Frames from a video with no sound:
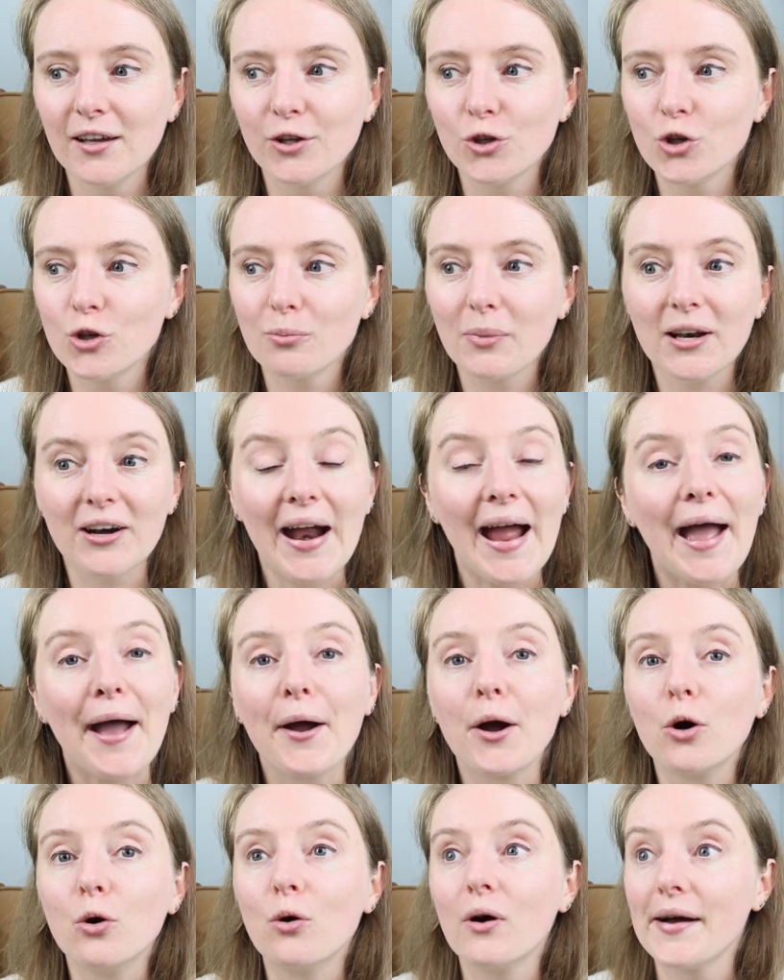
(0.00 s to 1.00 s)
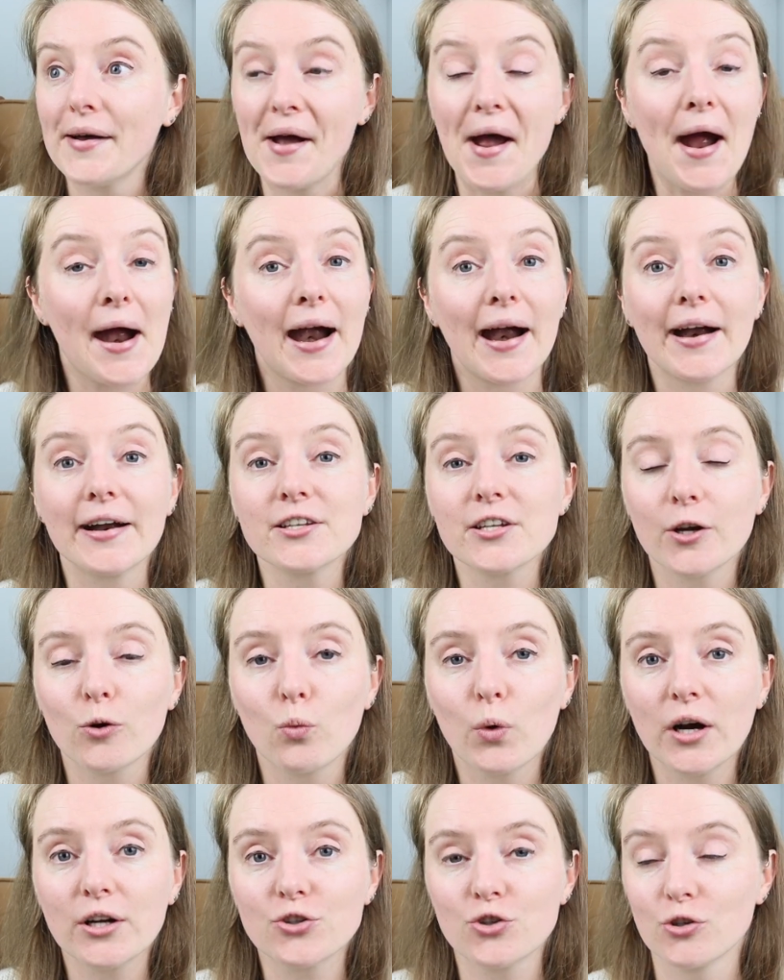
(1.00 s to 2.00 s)
no matter how hard I
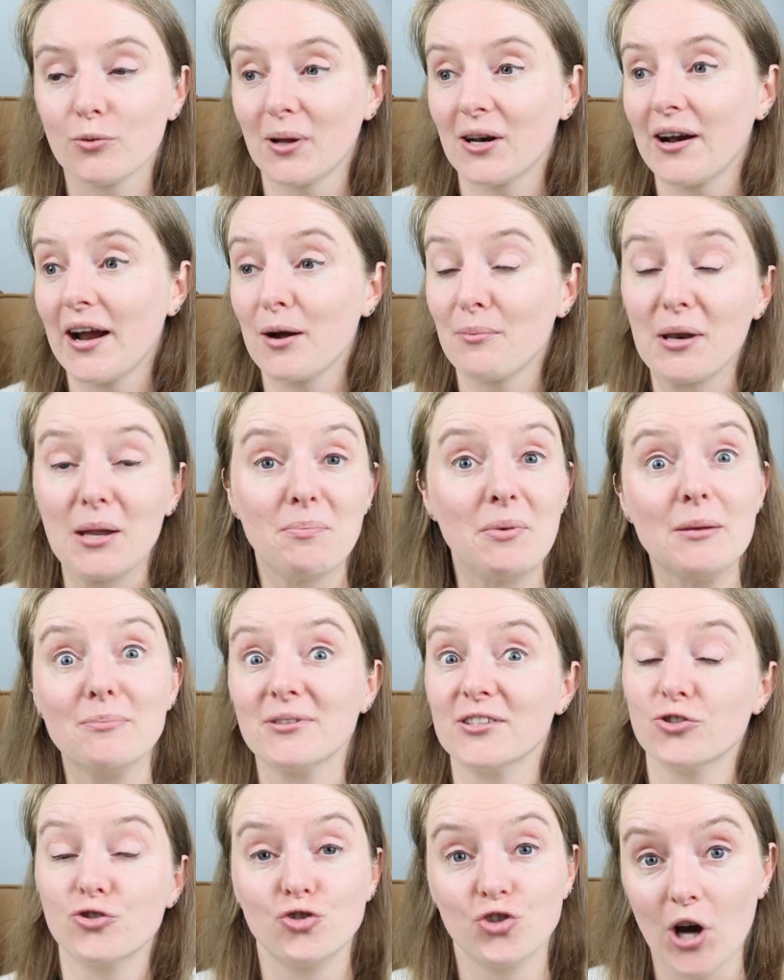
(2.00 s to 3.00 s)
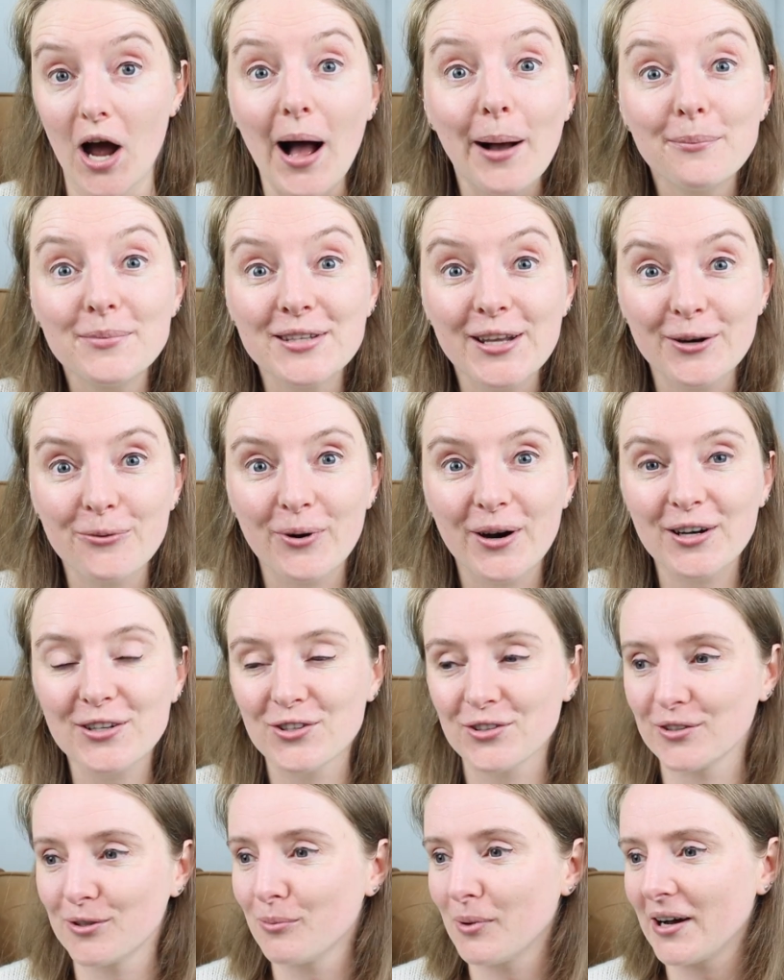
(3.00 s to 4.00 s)
worked, no matter how many people's jobs I
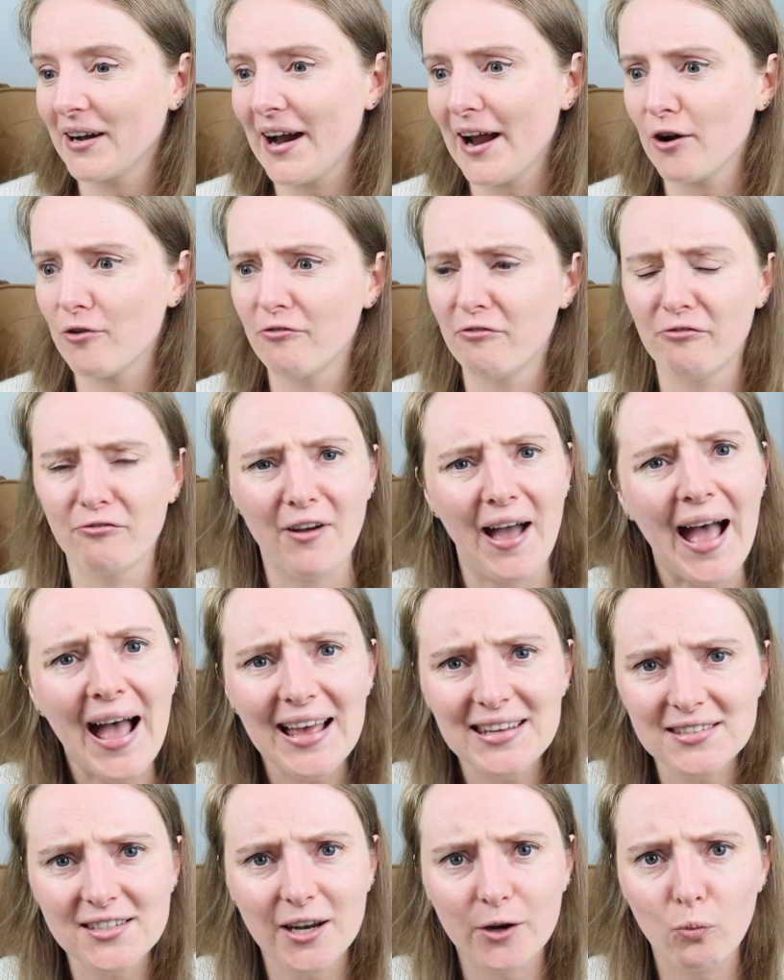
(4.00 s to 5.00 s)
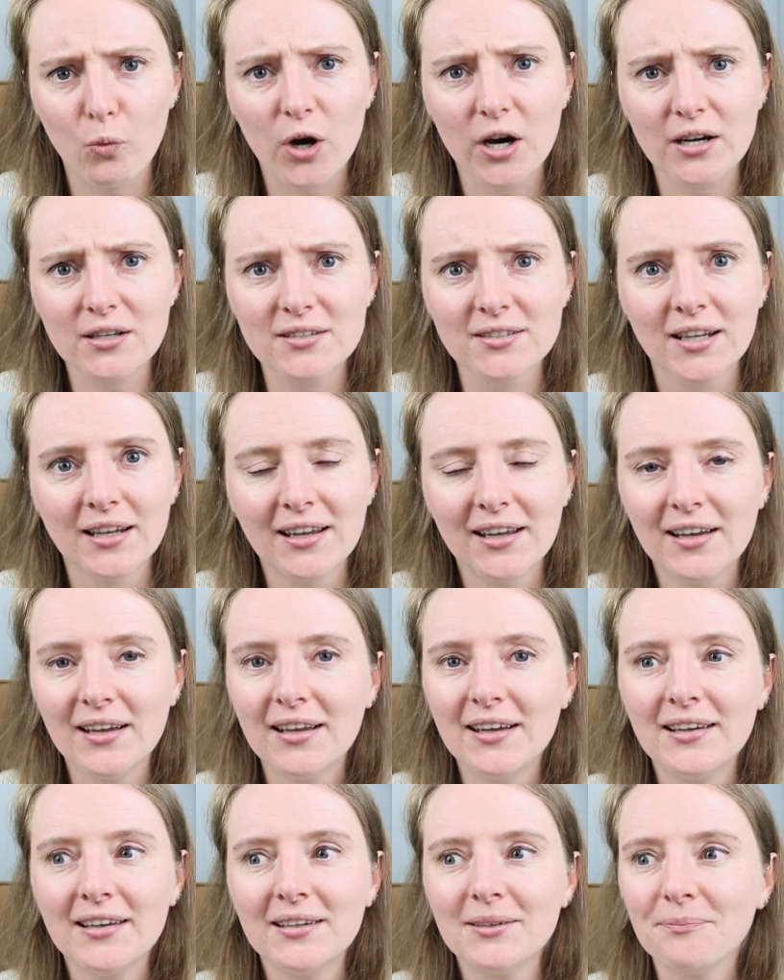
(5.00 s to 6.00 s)
worked, no matter how fast I worked,
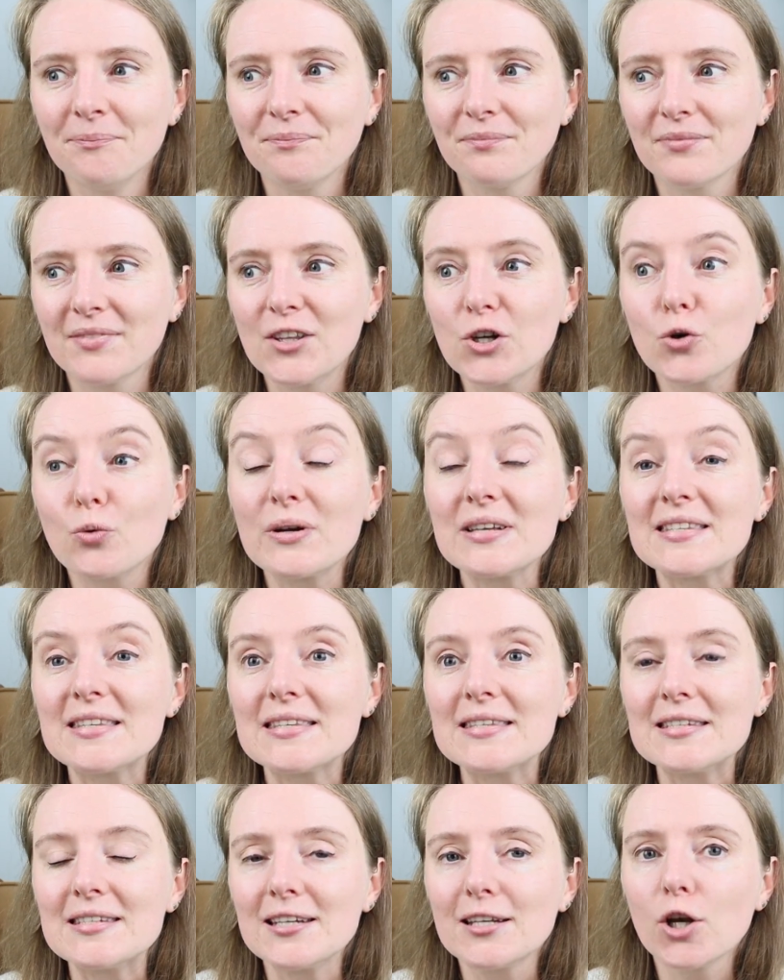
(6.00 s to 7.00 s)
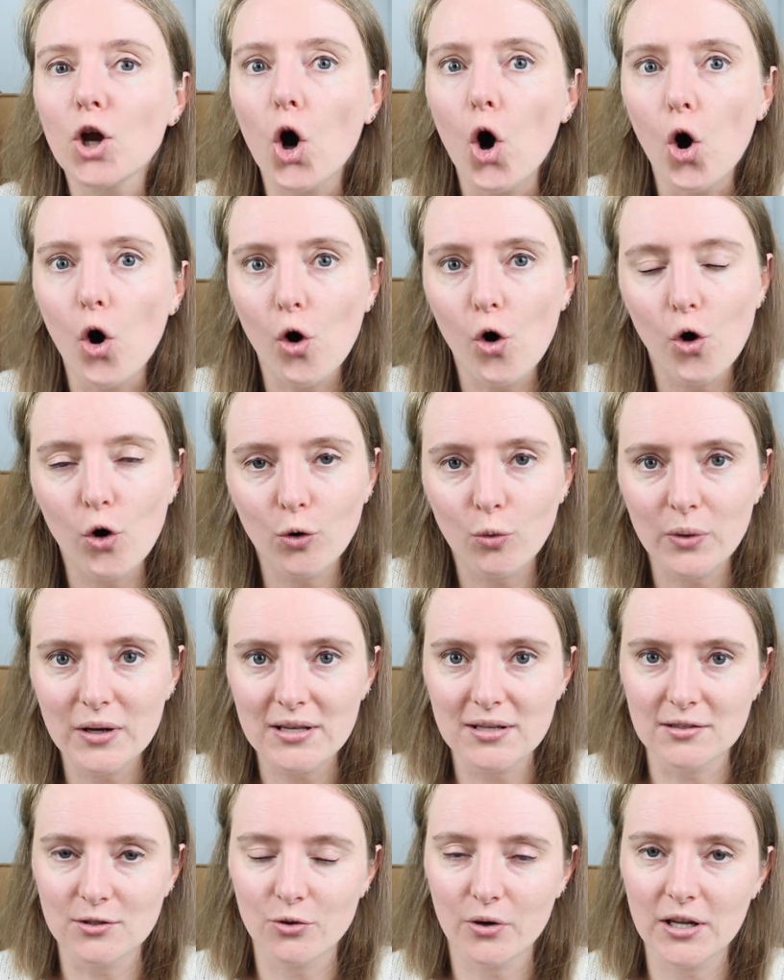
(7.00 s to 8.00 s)
there was still
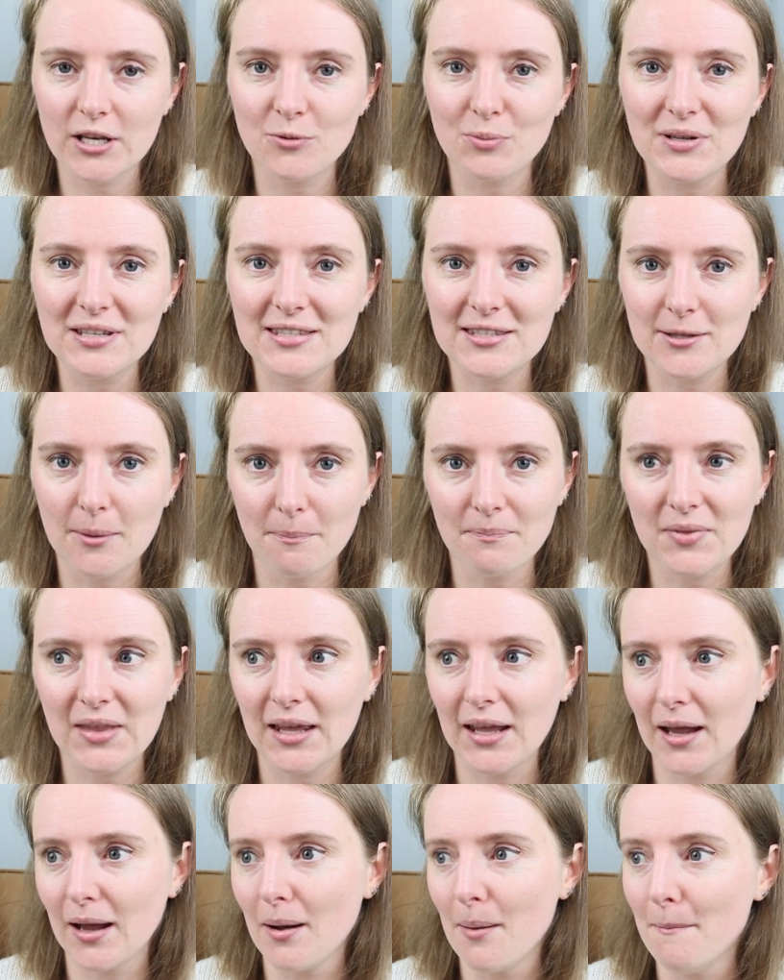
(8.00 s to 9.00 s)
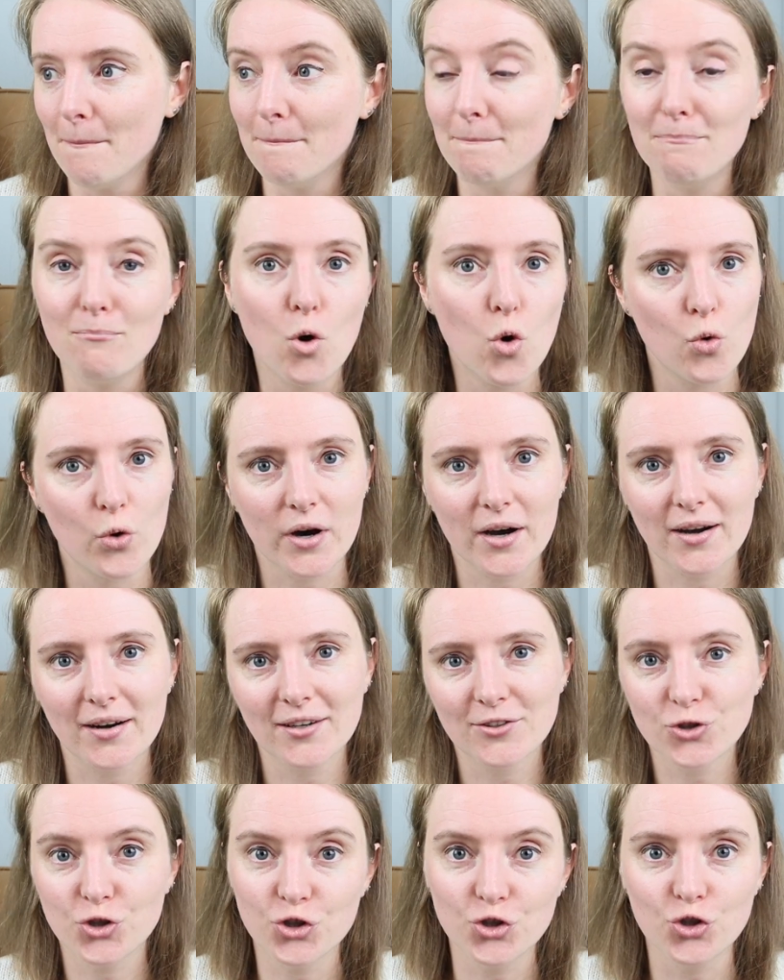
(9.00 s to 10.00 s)
always going to be something
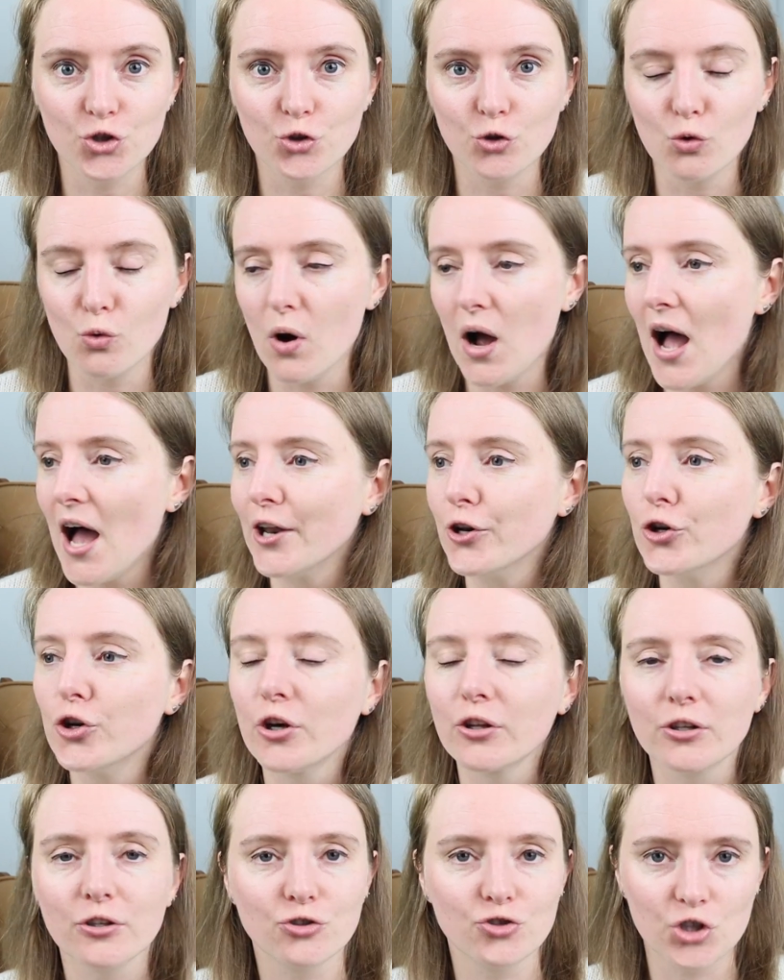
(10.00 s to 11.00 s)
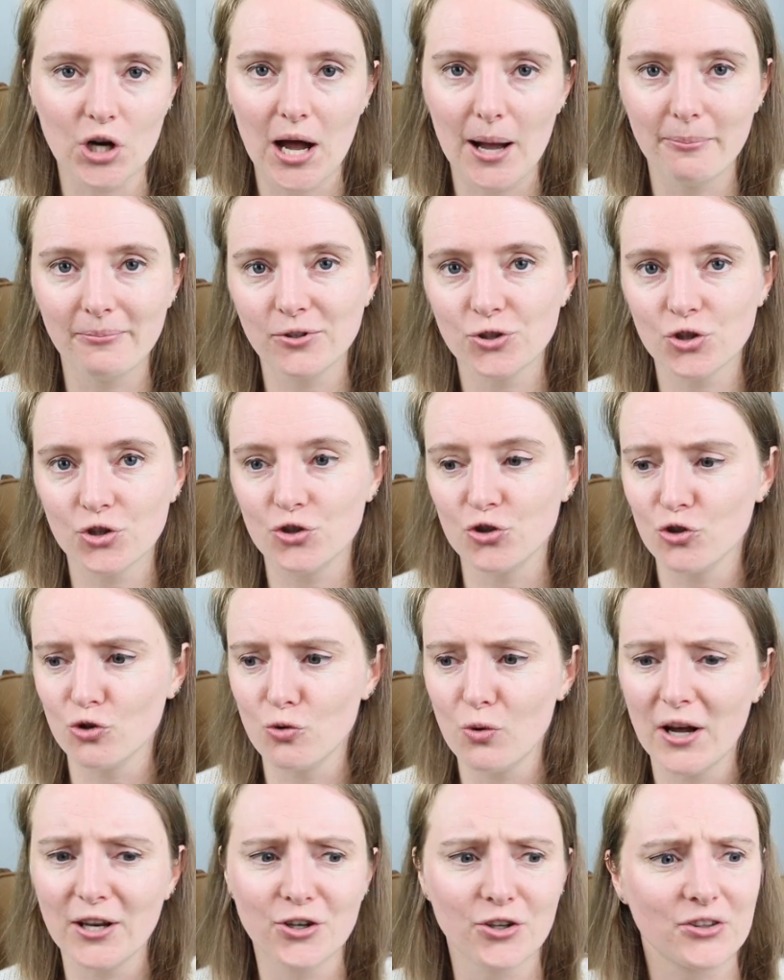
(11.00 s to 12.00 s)
more to do, another job to
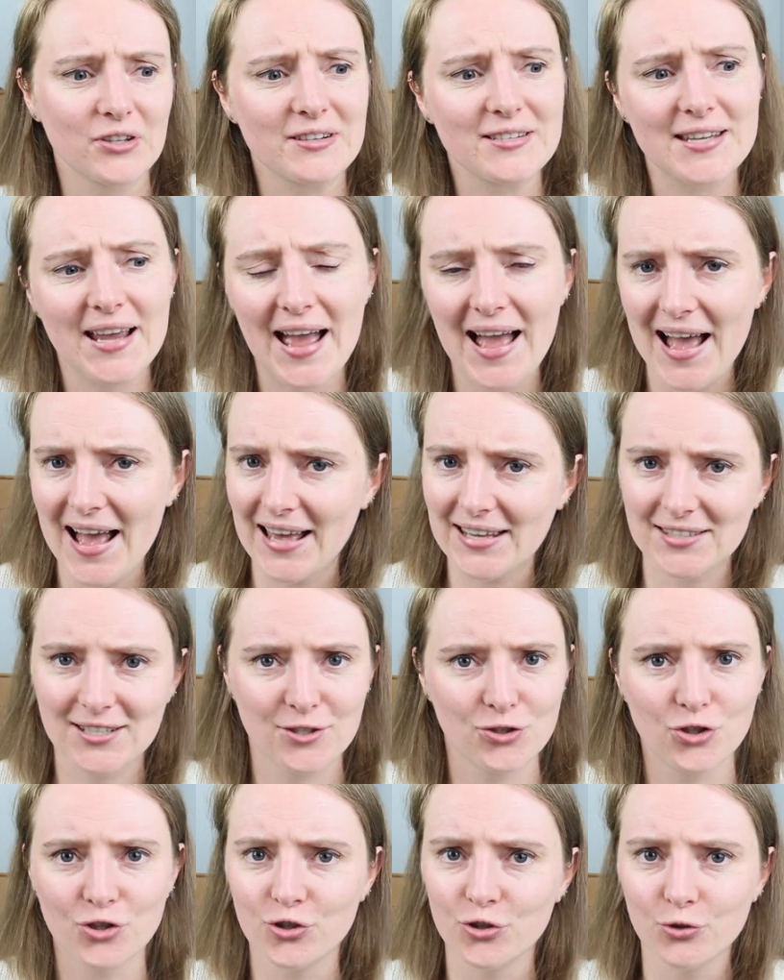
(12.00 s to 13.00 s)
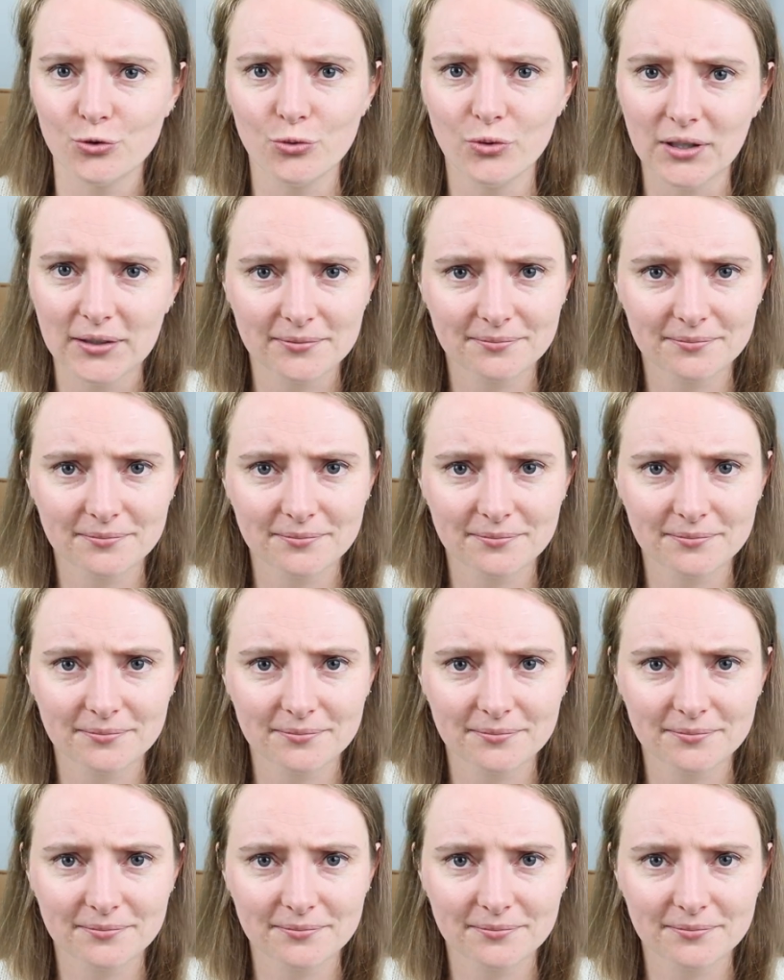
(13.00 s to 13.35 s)
do, another task to do.